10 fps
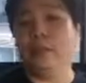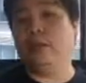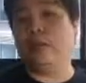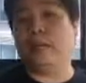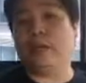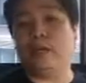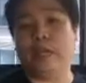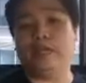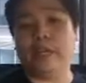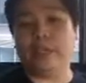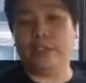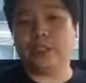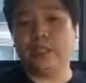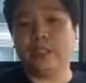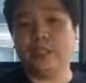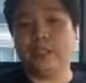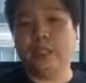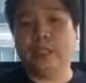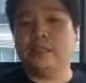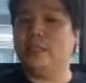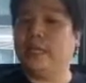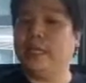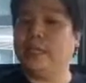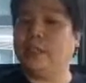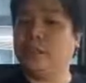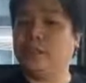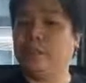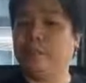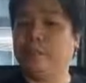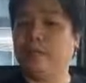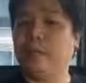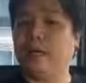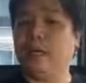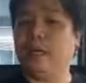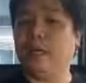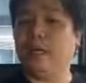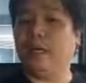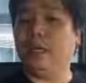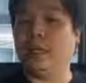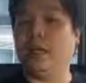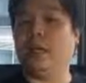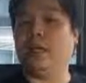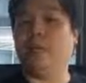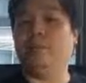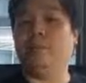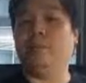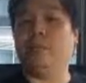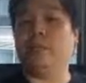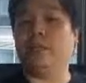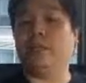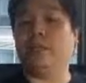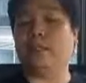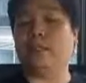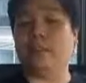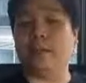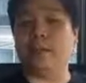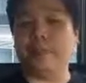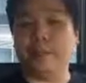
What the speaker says: Warehouse location, size, product ID, and product type.